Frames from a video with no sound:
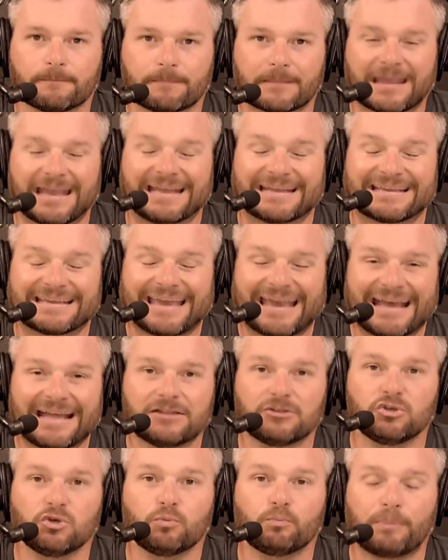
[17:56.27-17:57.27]
And
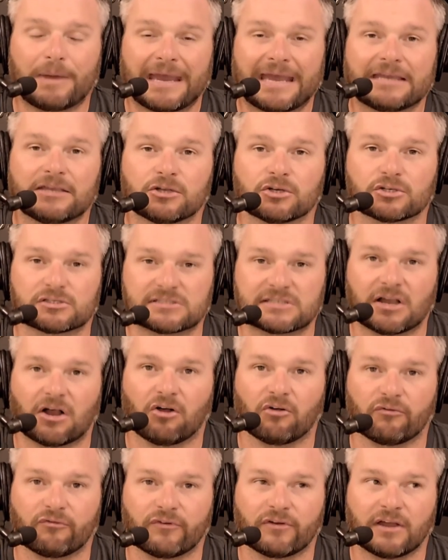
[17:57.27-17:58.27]
can you pay
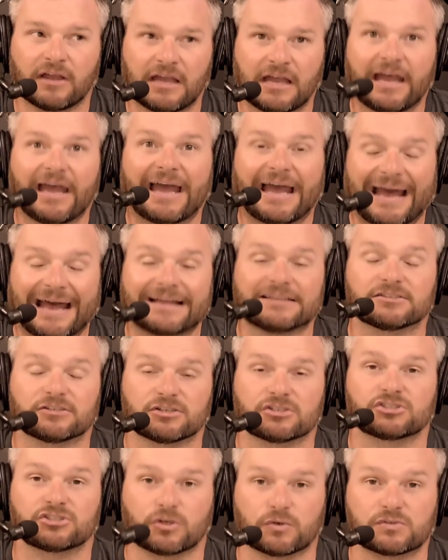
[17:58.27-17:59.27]
yourself as an
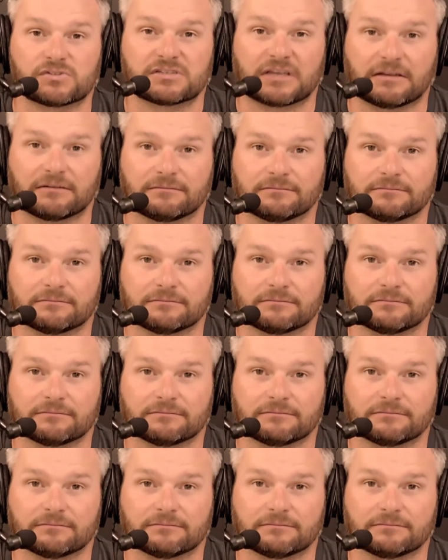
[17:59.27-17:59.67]
associate?